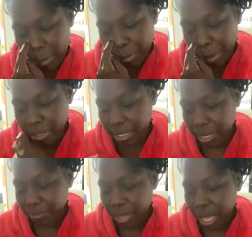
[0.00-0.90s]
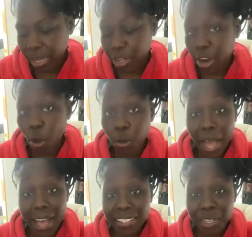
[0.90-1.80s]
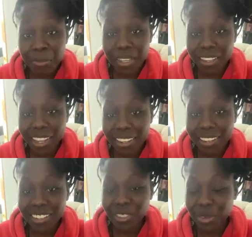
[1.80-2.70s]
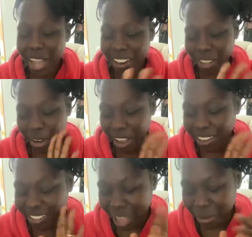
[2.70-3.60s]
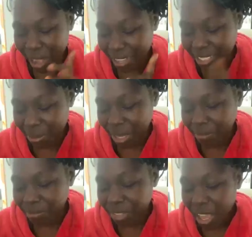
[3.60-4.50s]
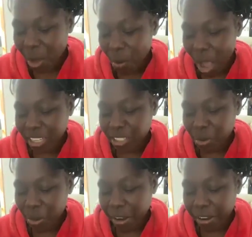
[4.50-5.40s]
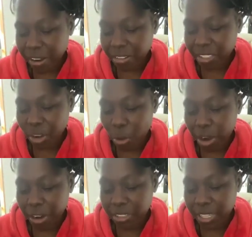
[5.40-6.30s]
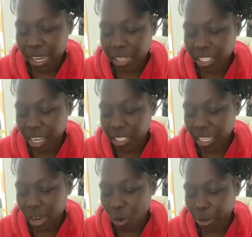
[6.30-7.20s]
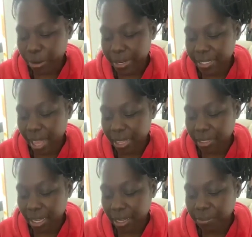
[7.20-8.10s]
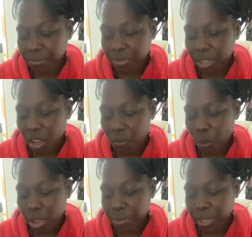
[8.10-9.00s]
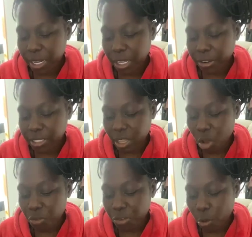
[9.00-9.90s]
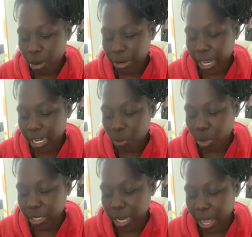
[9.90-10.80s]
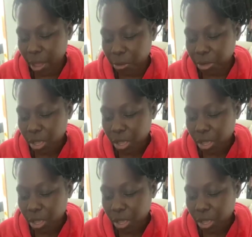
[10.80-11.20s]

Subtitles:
in person. No gossiping, ladies. We got to learn how to stop gossiping. Watch your words. No cursing, judging, or criticizing. Avoid putting yourself or anyone down.